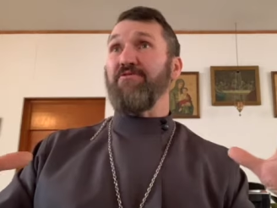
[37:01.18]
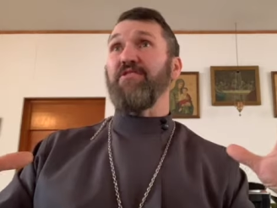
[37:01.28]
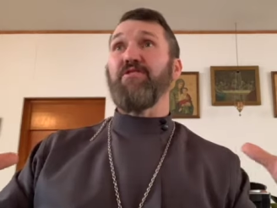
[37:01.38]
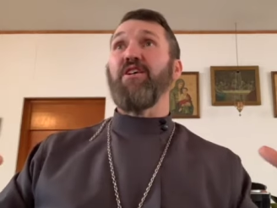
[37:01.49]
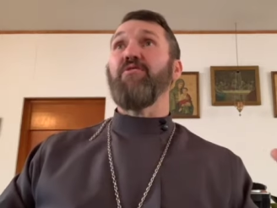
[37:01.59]

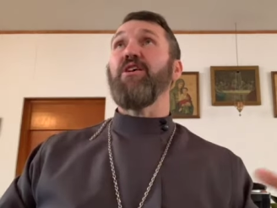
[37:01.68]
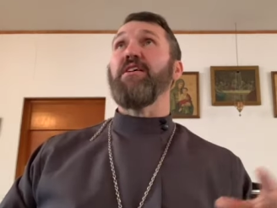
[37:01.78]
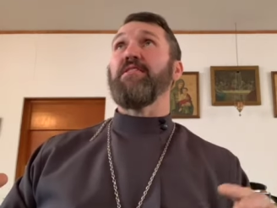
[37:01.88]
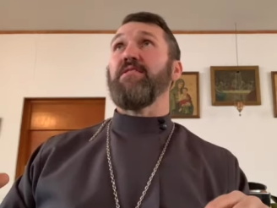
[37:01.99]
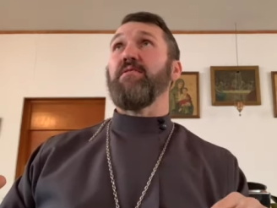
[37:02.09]
of, of all,
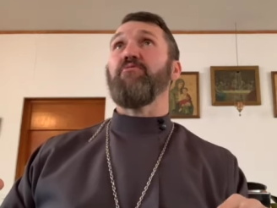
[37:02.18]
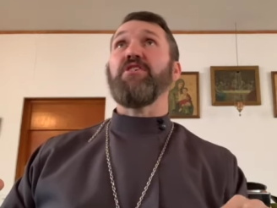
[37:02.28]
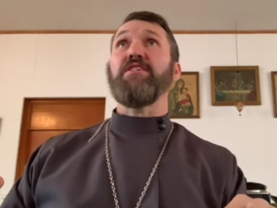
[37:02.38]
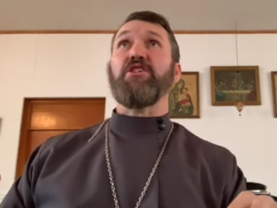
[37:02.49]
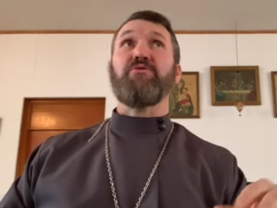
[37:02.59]
and, and
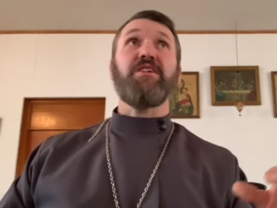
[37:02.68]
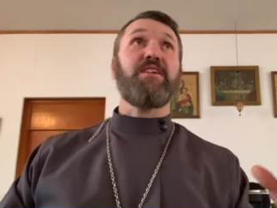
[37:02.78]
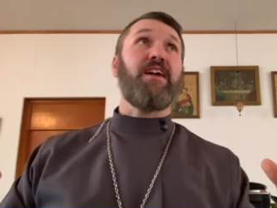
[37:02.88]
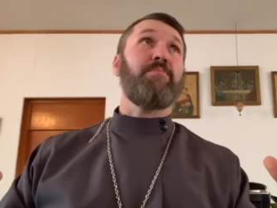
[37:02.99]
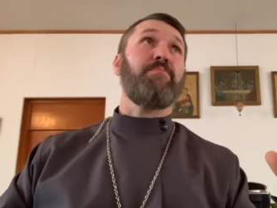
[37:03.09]
really the
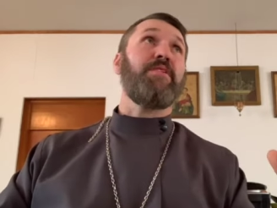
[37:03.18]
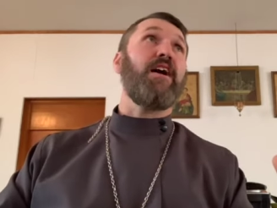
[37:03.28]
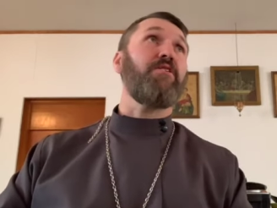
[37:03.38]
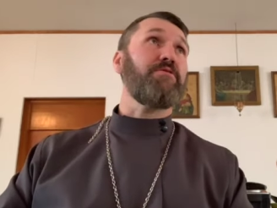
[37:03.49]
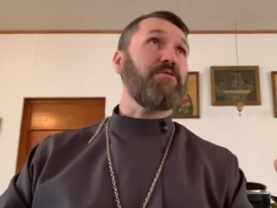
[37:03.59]
creed came
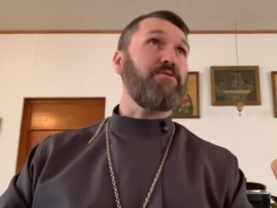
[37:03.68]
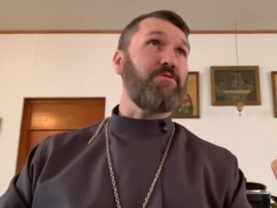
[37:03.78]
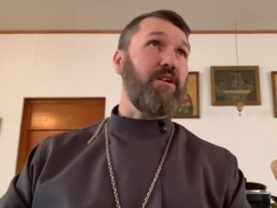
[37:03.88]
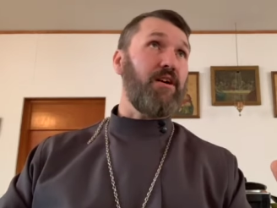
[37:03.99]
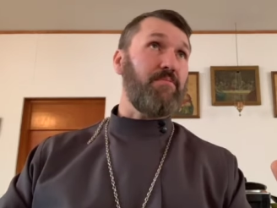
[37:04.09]
down
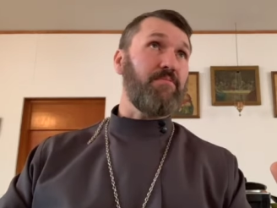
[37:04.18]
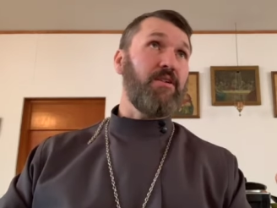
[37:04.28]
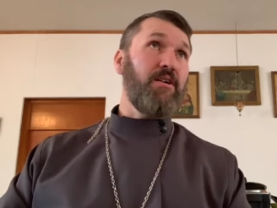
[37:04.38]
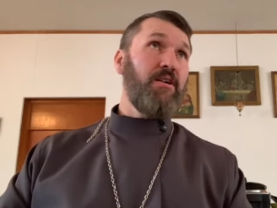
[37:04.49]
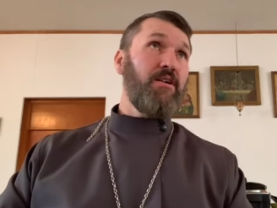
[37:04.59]
to um,
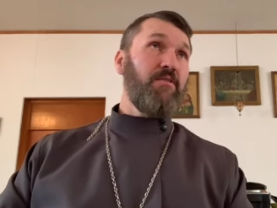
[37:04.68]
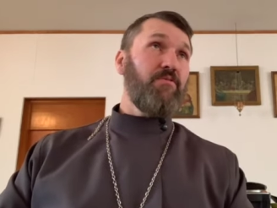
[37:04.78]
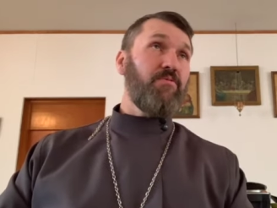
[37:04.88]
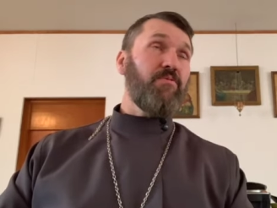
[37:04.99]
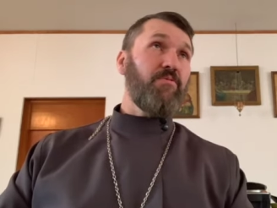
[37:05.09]

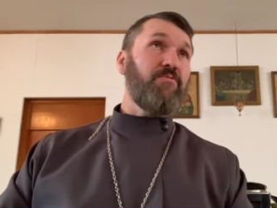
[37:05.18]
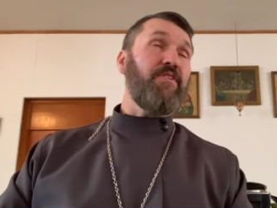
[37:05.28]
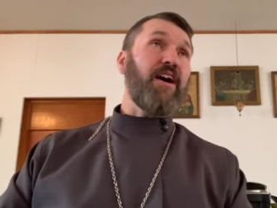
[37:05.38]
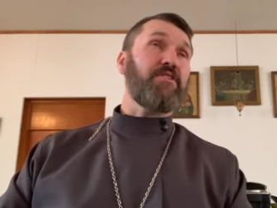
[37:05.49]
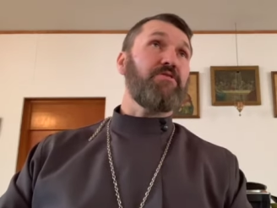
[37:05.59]

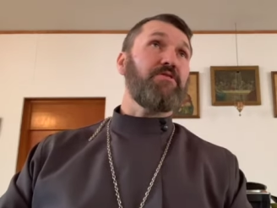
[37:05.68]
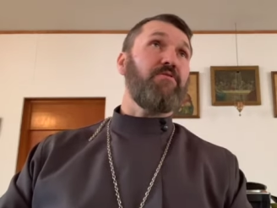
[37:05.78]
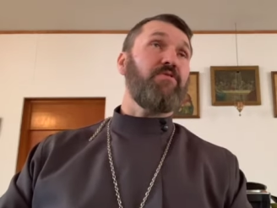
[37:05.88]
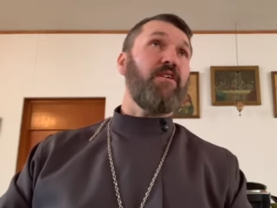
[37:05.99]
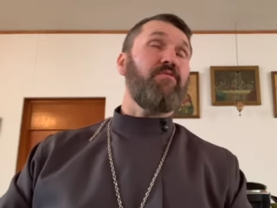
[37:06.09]
factors
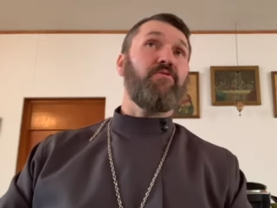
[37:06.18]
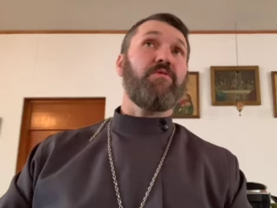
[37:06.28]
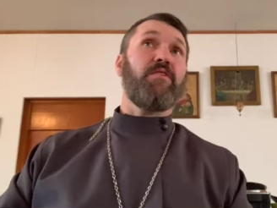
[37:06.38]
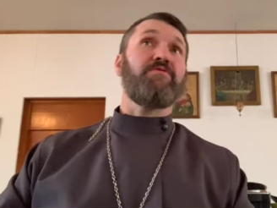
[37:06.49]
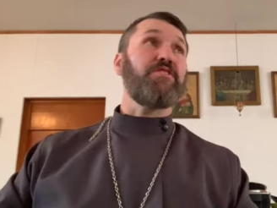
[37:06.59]
of, of,
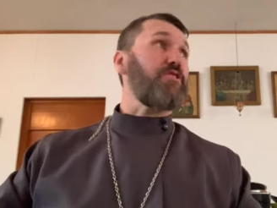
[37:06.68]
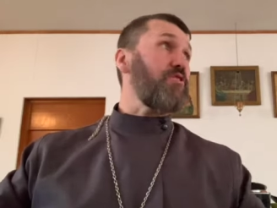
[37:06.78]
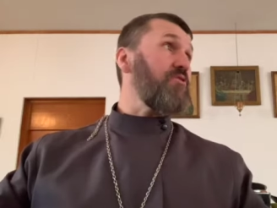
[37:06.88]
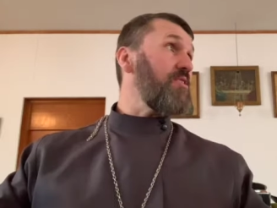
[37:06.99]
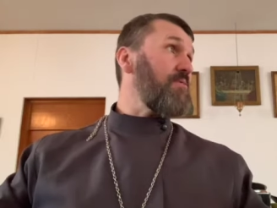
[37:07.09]
of
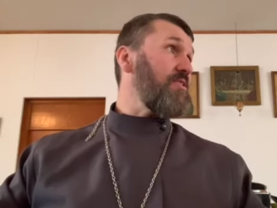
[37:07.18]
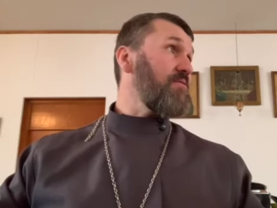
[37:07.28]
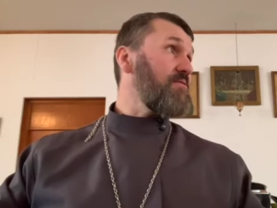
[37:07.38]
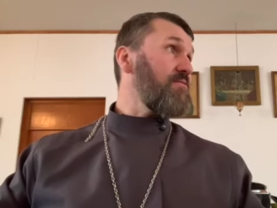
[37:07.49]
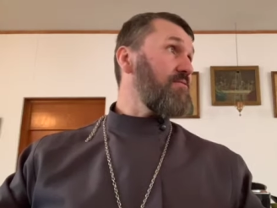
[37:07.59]
disagreement
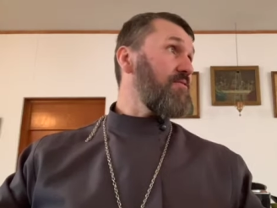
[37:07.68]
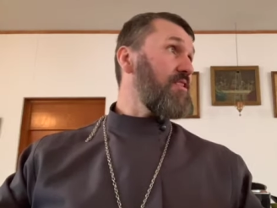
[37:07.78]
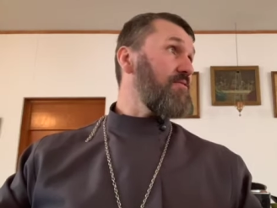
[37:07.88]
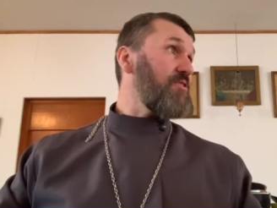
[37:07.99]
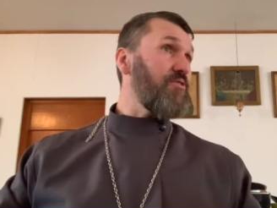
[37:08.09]

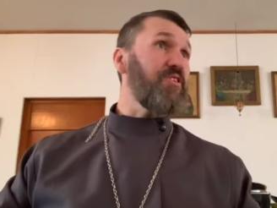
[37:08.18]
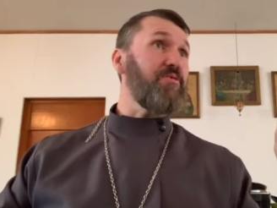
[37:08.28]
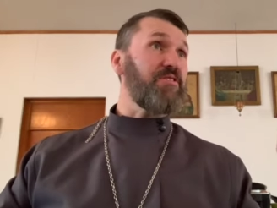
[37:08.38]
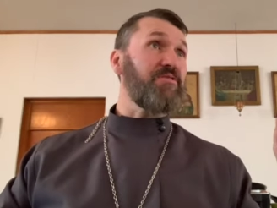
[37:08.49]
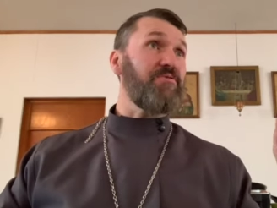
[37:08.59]
right? The creed
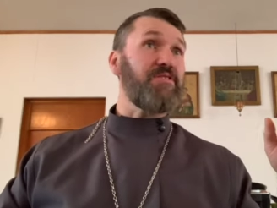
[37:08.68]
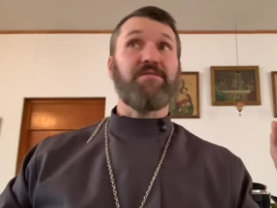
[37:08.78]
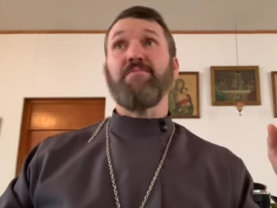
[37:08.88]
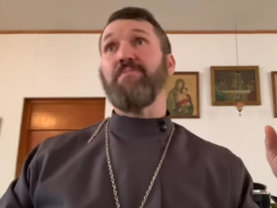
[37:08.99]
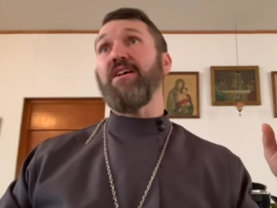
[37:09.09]
was, was
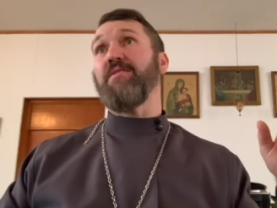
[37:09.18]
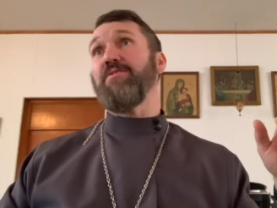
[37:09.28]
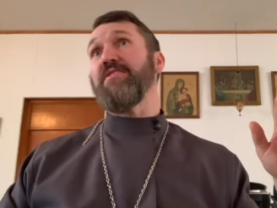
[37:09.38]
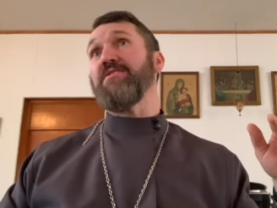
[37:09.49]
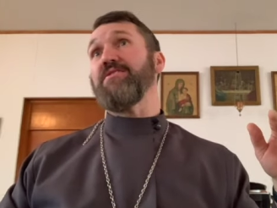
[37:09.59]
uh, made
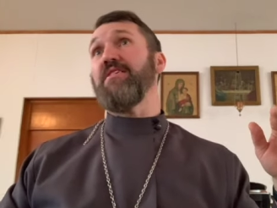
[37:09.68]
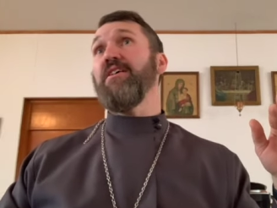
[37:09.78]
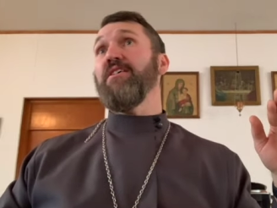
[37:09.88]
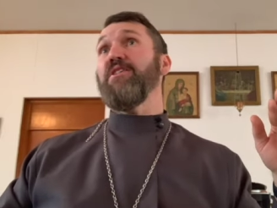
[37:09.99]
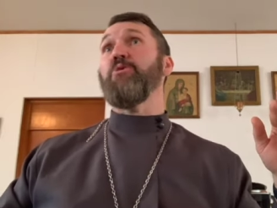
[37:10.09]
because
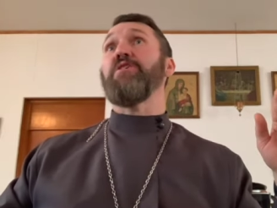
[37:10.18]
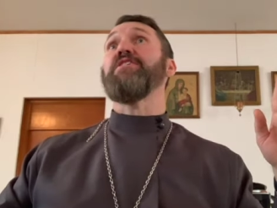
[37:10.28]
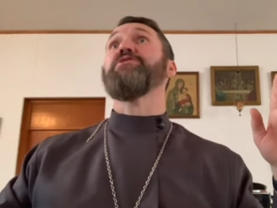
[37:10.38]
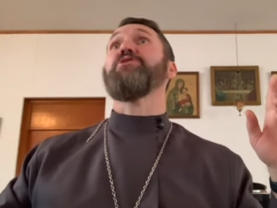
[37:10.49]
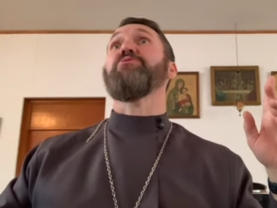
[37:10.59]
there were
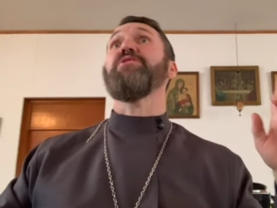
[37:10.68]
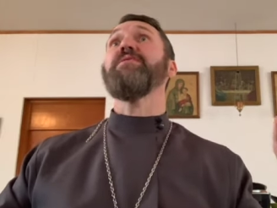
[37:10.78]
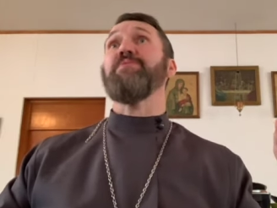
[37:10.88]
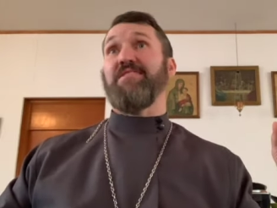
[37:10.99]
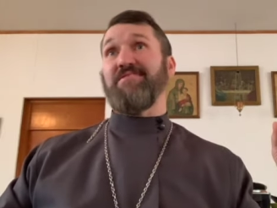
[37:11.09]

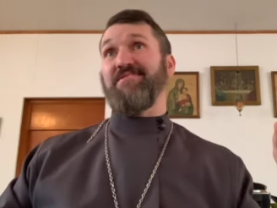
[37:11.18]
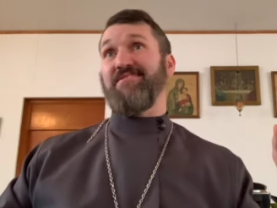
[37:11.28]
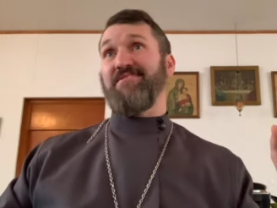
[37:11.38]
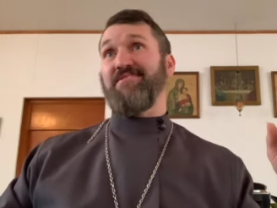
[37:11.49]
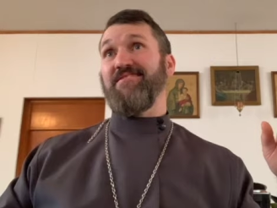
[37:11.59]

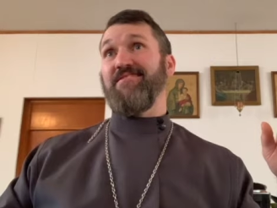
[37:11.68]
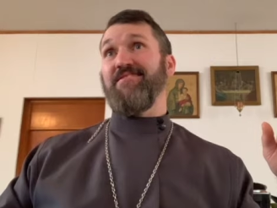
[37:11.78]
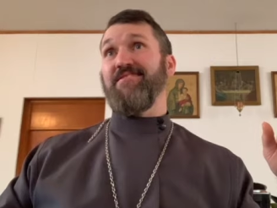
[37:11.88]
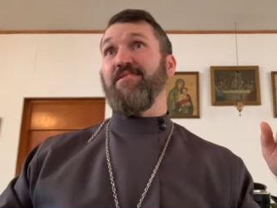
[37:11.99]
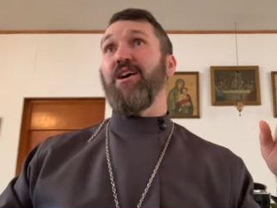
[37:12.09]
disagreements
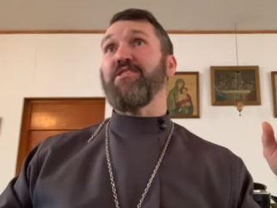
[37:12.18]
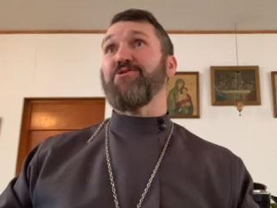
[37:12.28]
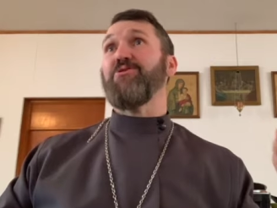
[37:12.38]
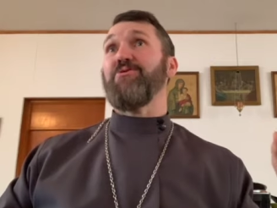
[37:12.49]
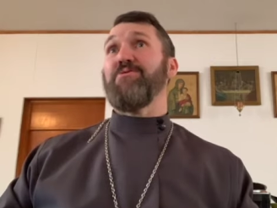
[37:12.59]
on
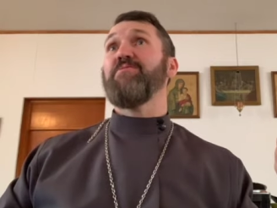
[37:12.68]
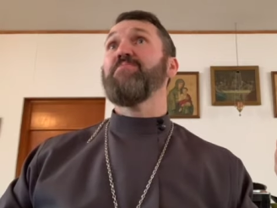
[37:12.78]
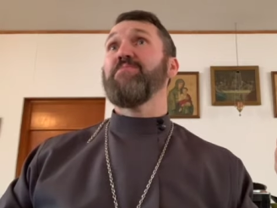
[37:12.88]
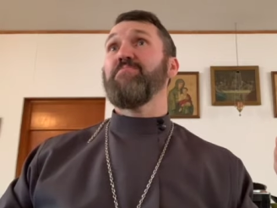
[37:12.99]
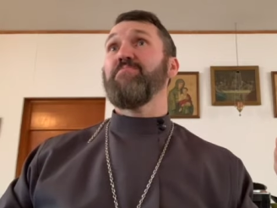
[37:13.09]
certain
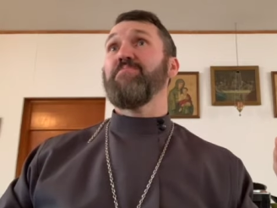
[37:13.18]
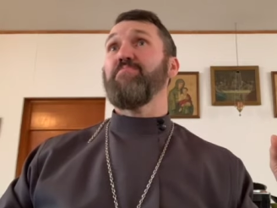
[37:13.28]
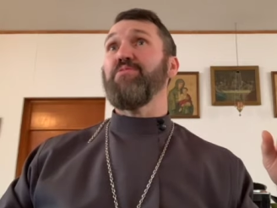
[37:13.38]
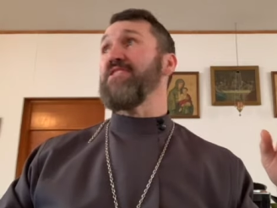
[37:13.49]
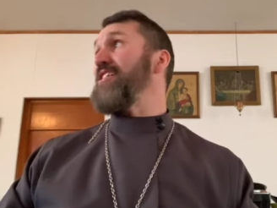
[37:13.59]

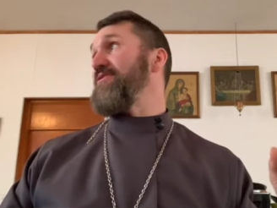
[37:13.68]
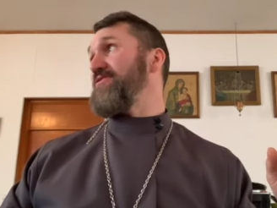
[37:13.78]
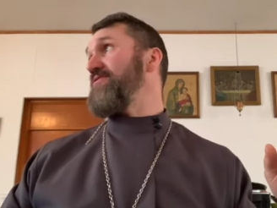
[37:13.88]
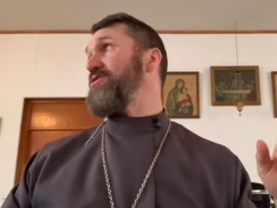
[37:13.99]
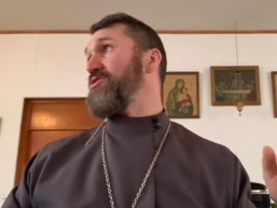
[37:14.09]

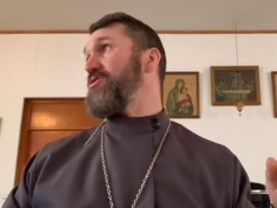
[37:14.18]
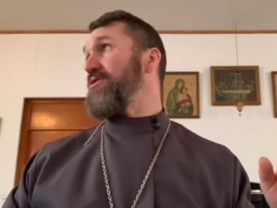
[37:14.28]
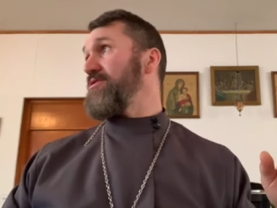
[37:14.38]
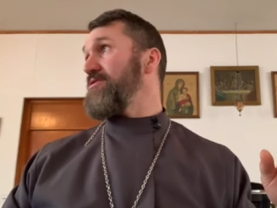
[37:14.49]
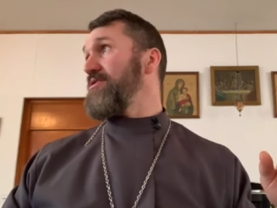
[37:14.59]
beliefs of the
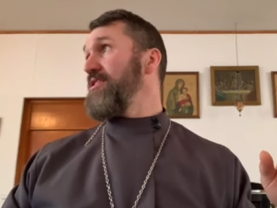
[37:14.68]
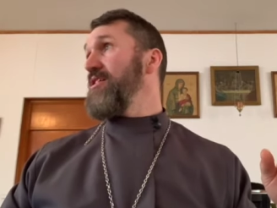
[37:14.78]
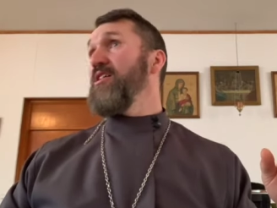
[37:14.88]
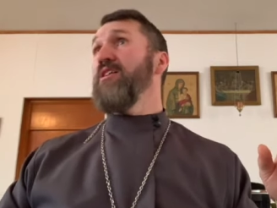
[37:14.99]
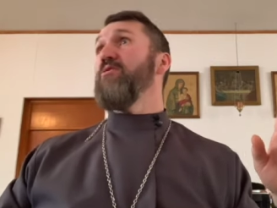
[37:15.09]
church.
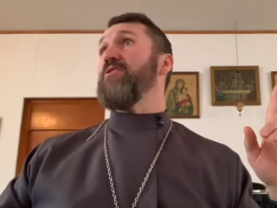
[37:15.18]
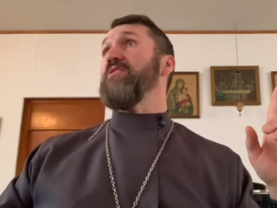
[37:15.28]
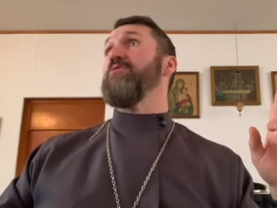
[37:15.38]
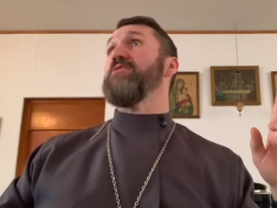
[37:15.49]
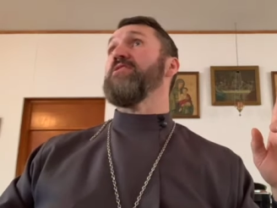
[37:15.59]

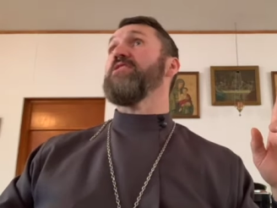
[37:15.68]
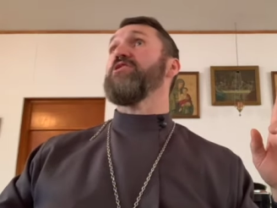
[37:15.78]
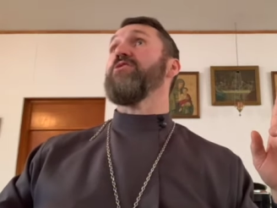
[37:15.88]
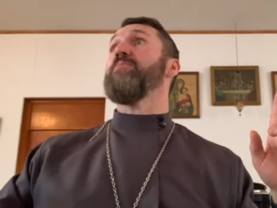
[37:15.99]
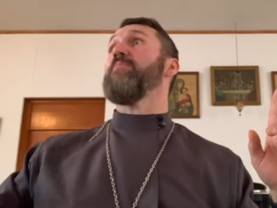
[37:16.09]
There was a disagreement